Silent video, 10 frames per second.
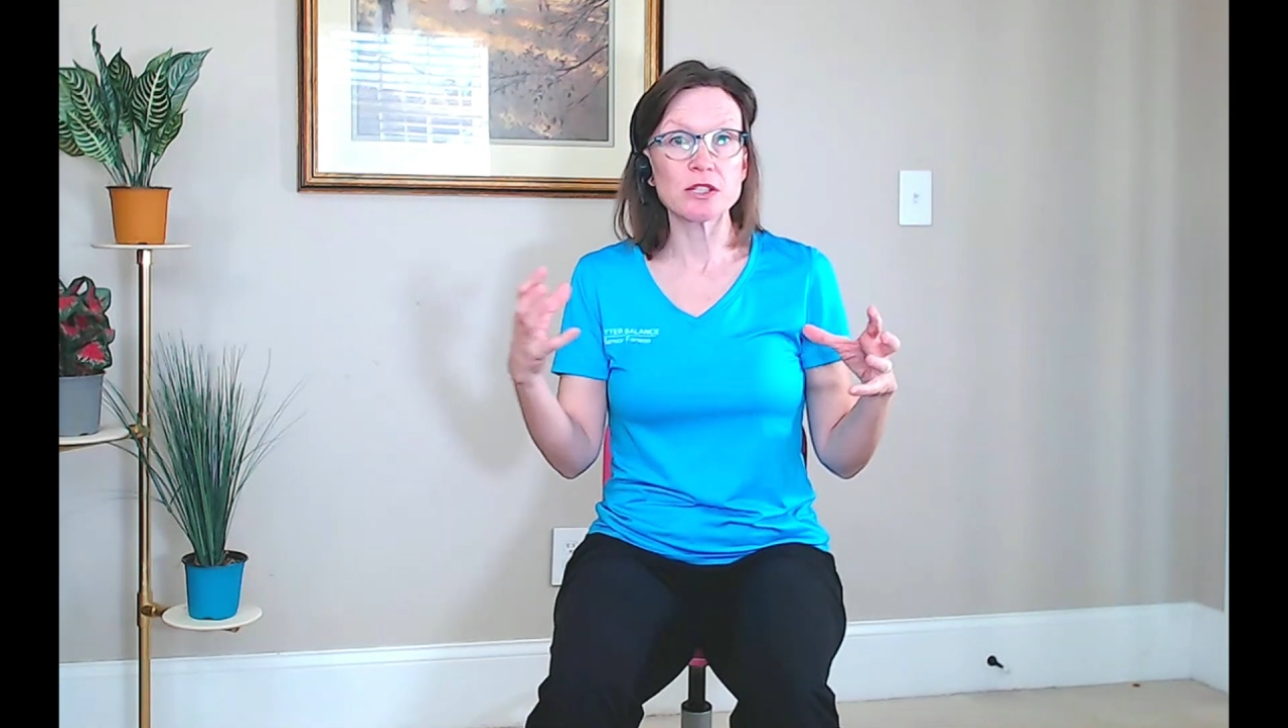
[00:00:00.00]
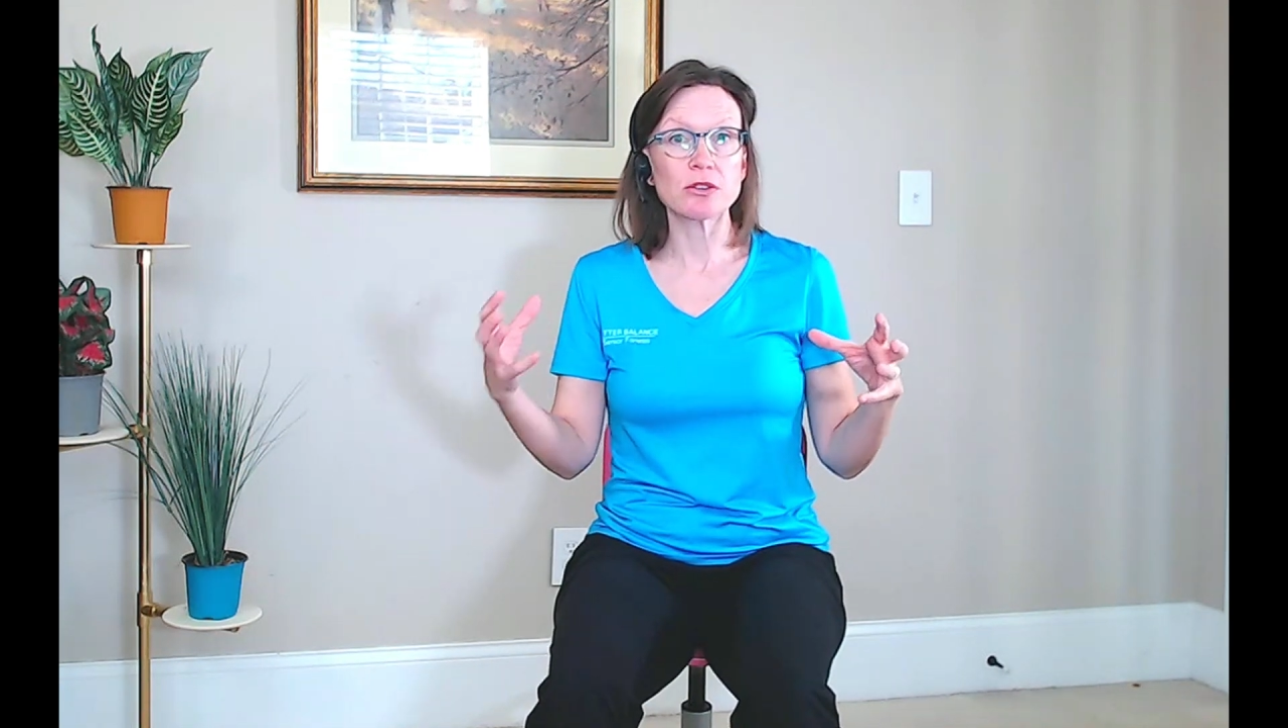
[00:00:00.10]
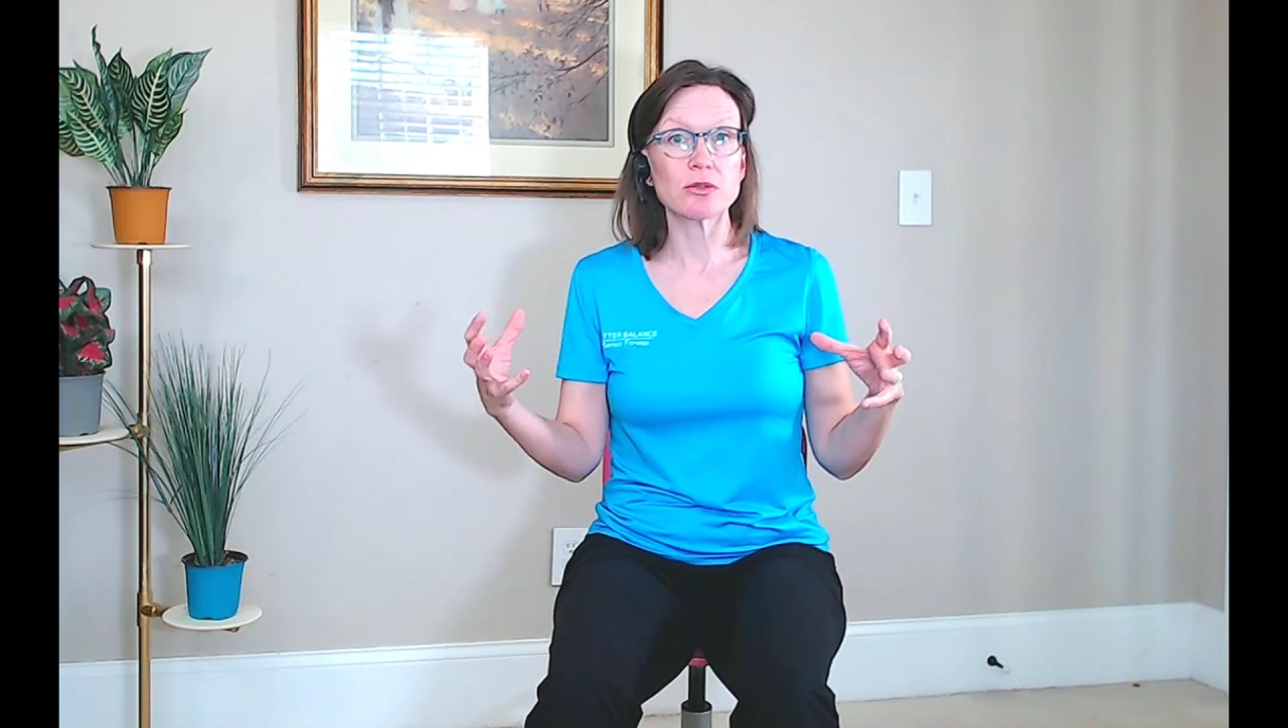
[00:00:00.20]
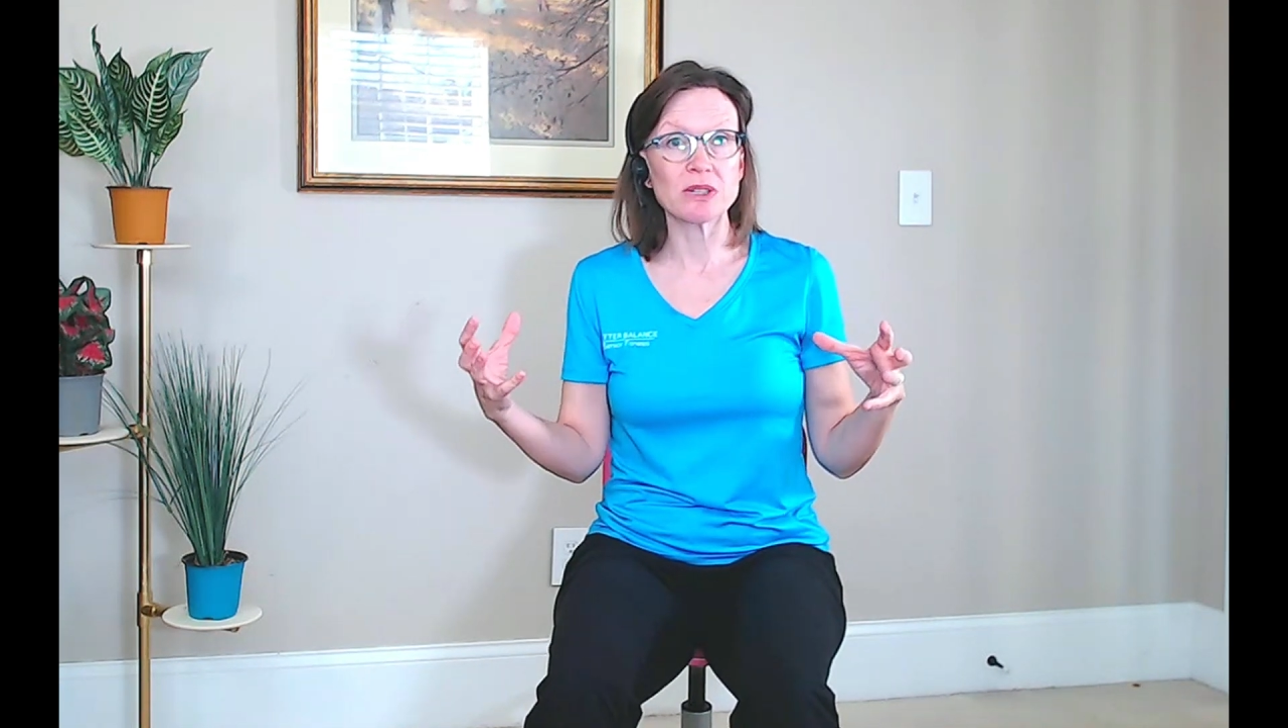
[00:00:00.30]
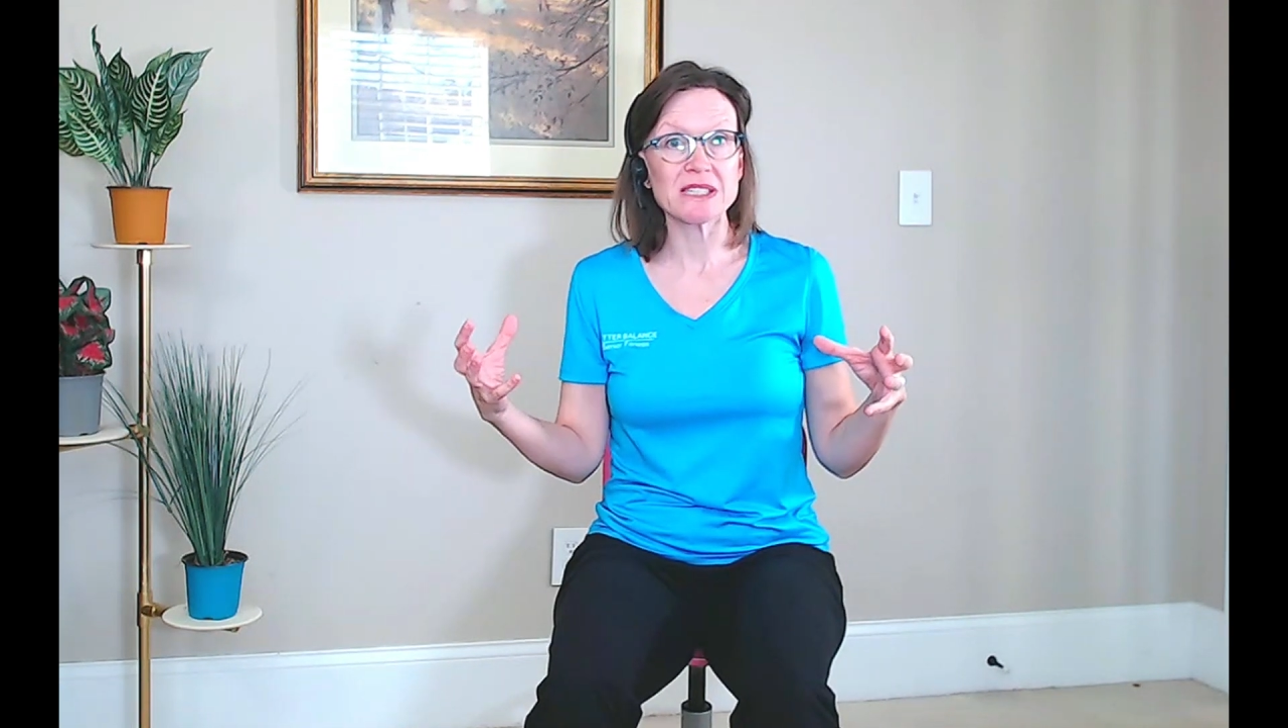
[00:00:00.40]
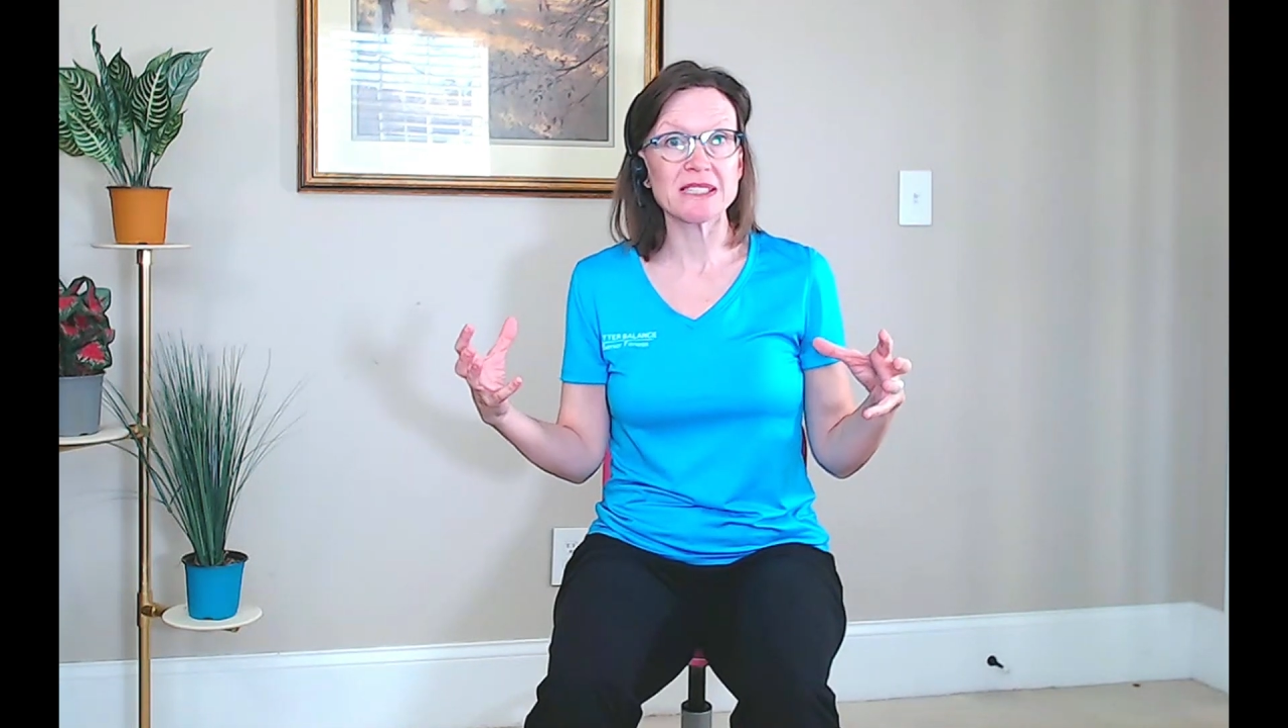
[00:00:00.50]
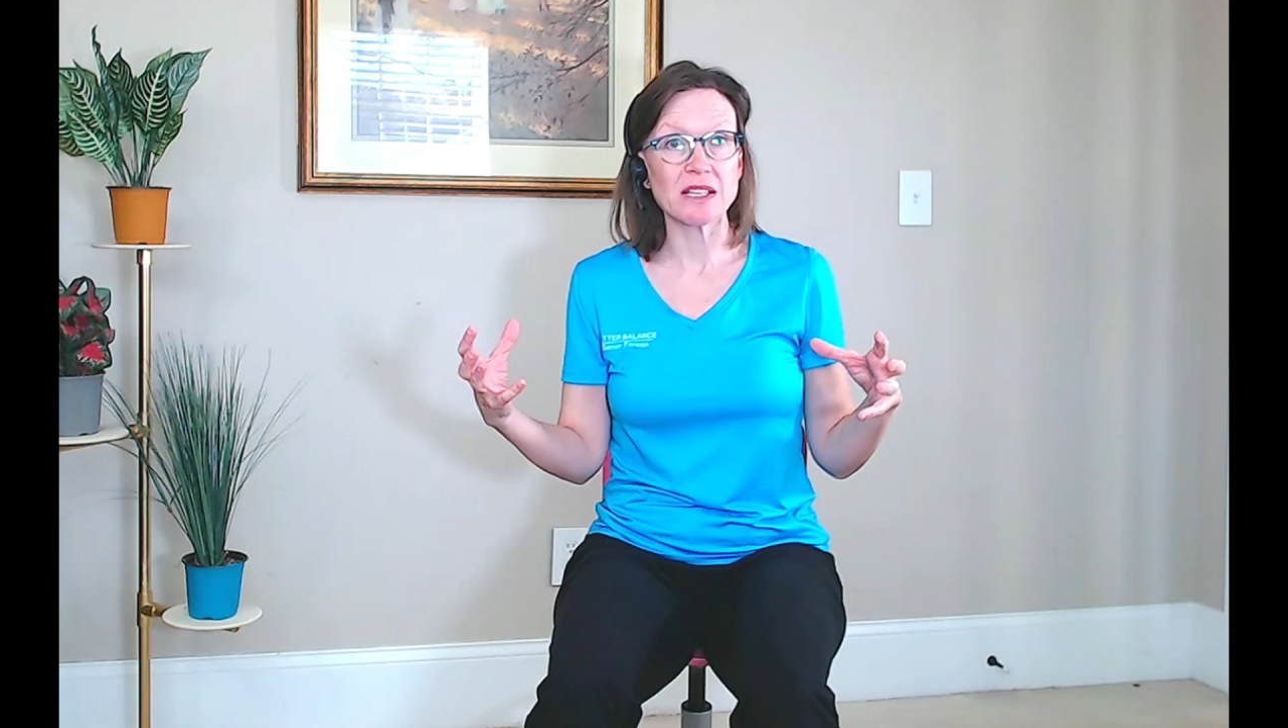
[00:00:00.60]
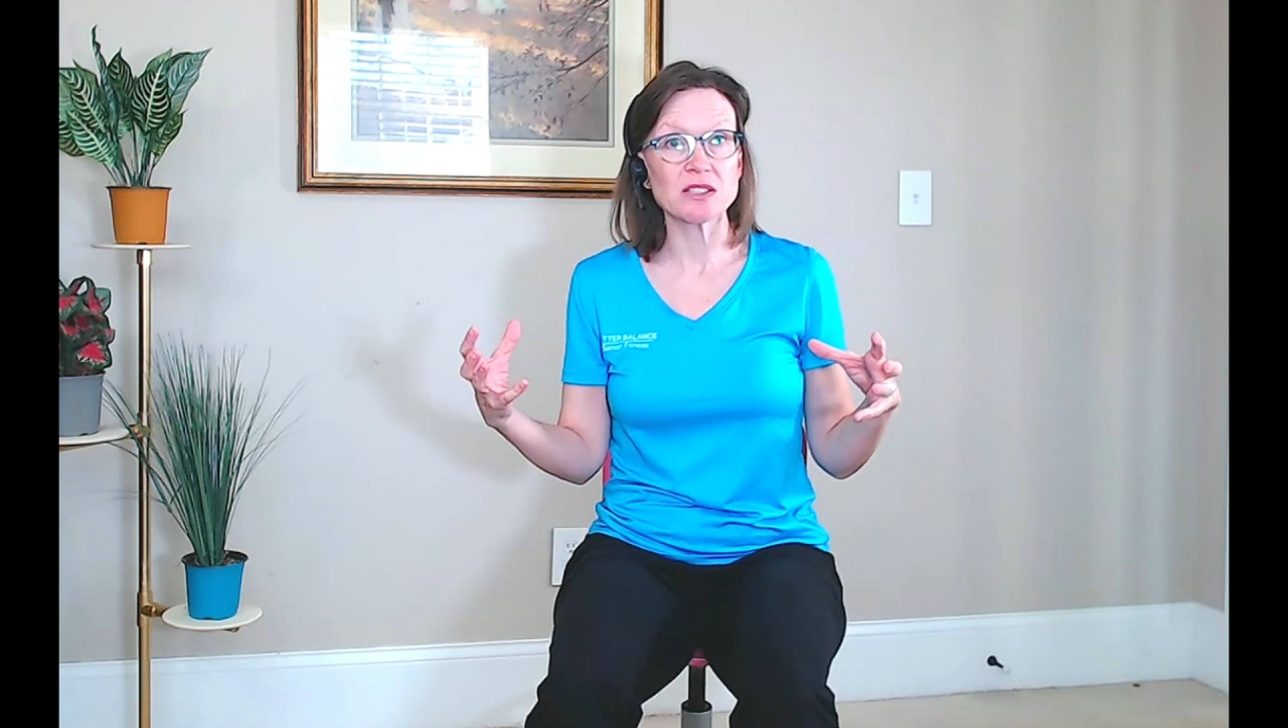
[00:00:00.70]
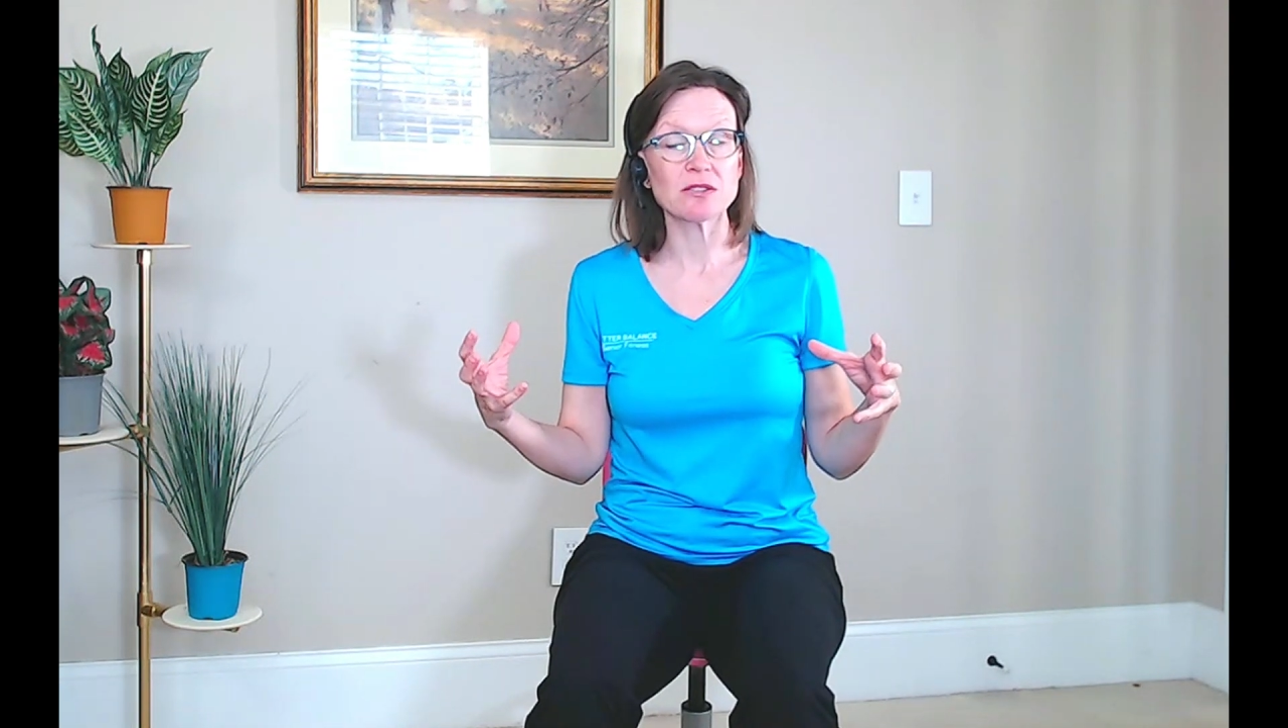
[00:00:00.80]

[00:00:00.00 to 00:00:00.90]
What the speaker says: to 3 sets